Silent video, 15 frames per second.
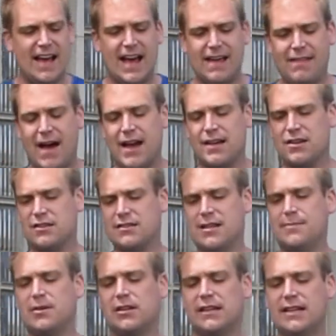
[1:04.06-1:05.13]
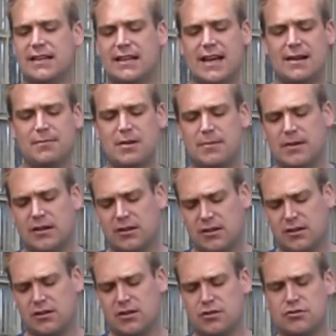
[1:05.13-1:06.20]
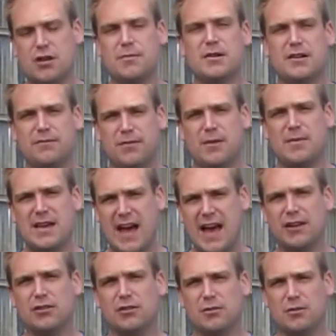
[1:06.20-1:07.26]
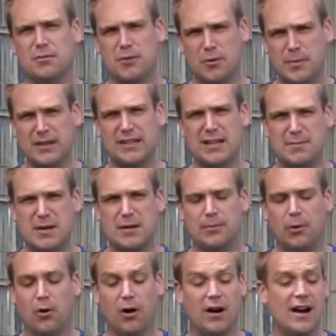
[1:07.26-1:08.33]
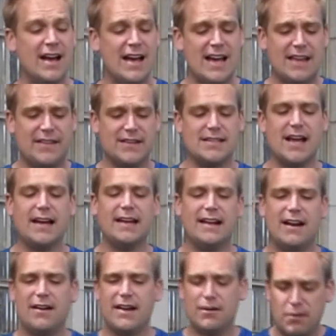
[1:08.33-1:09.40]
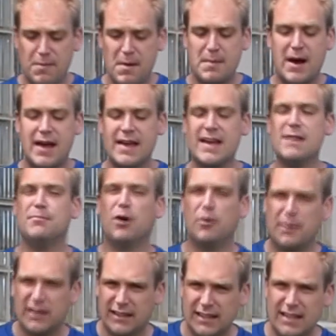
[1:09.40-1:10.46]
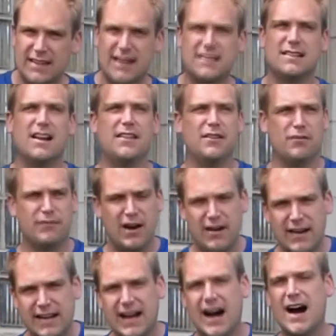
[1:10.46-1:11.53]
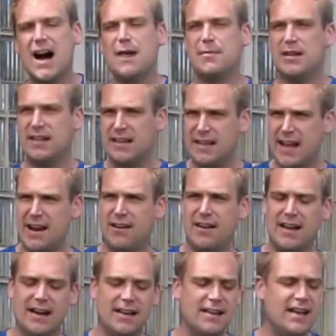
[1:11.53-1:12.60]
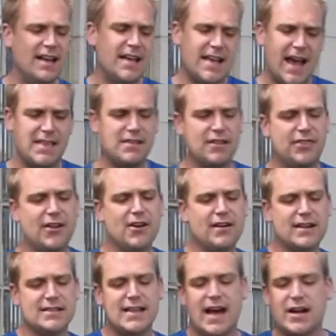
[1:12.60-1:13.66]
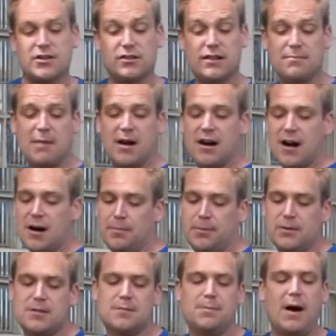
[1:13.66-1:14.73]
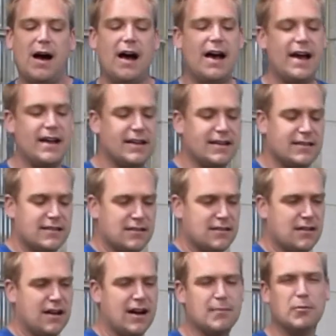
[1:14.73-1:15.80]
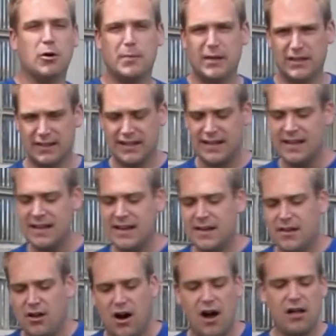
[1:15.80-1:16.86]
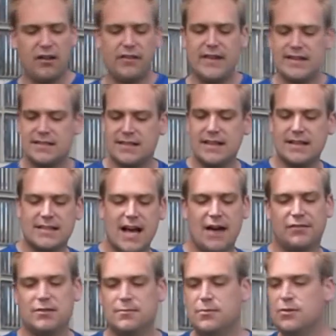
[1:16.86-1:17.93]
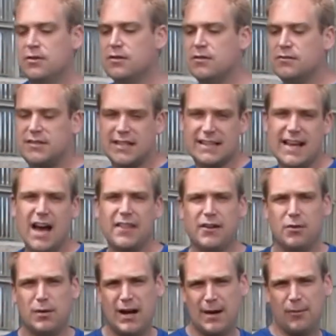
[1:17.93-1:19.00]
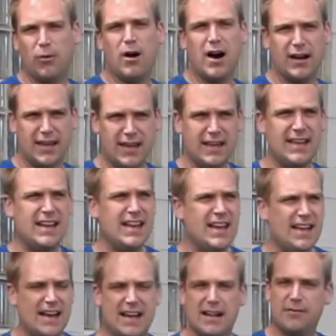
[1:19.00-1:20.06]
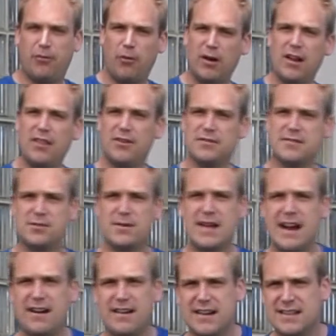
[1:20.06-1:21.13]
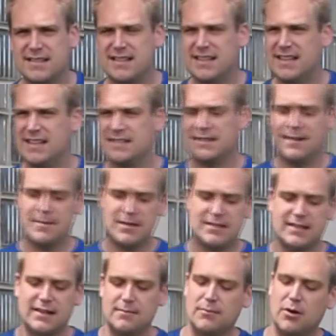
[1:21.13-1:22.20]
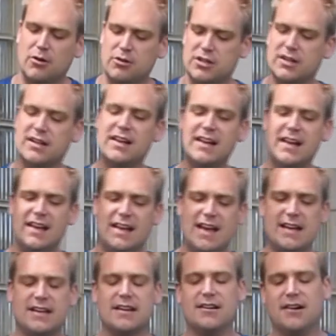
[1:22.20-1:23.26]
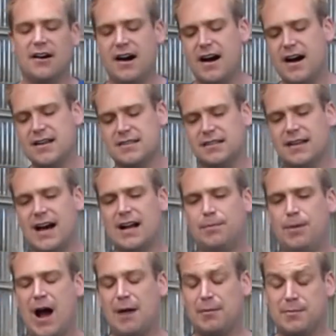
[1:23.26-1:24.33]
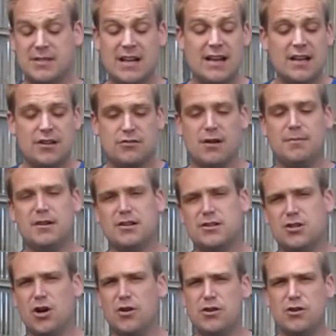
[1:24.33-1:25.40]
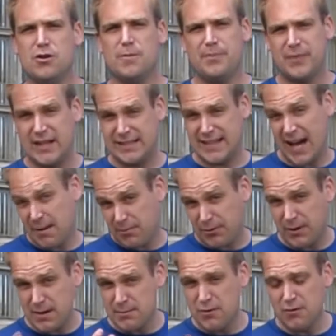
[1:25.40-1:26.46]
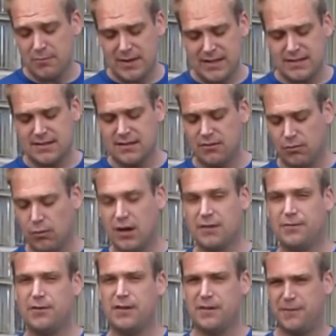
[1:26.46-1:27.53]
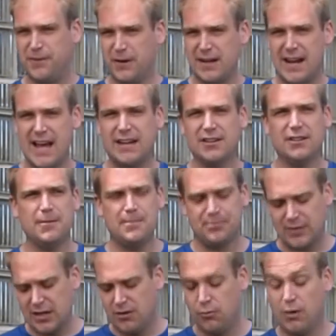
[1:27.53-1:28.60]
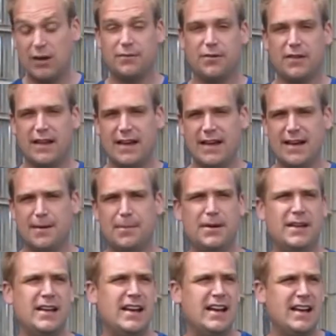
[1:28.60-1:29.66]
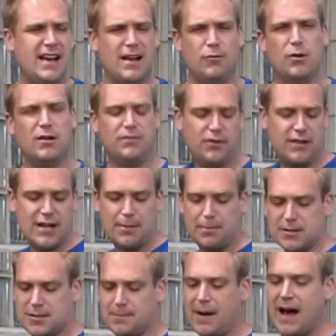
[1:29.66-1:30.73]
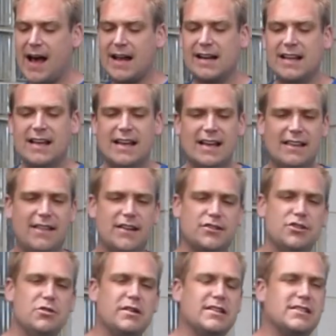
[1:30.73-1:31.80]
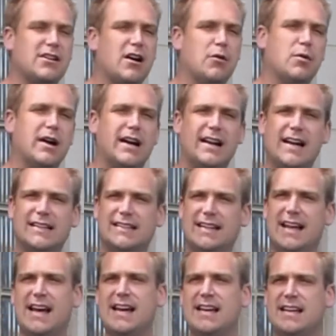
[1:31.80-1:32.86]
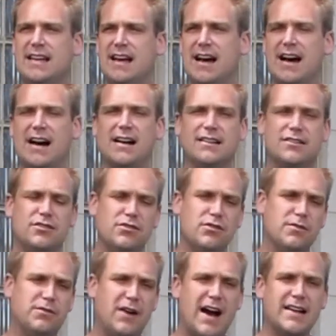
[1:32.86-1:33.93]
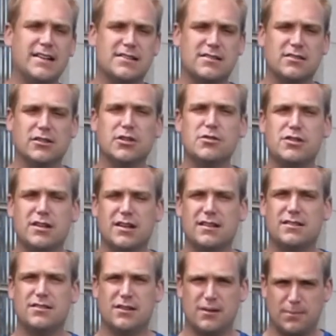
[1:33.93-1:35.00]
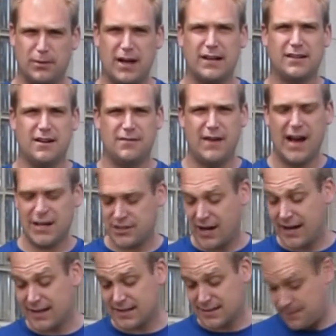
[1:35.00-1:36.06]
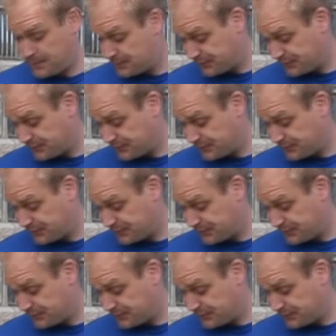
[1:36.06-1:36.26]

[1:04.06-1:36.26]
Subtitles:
and that typically can be contributed from the ankle mobility being poor. The second area would be my hip mobility. That's another very common area. And the third is actually my upper spine mobility. All of these things have to move together when I'm walking, and if one of those 3 areas is limited in motion, it can cause a lot of problems. So I'm going to show you the top 3 movements, one for the foot and ankle, one for the hip, and one for the upper spine, that you can start working on today to find a solution to your plantar fasciitis.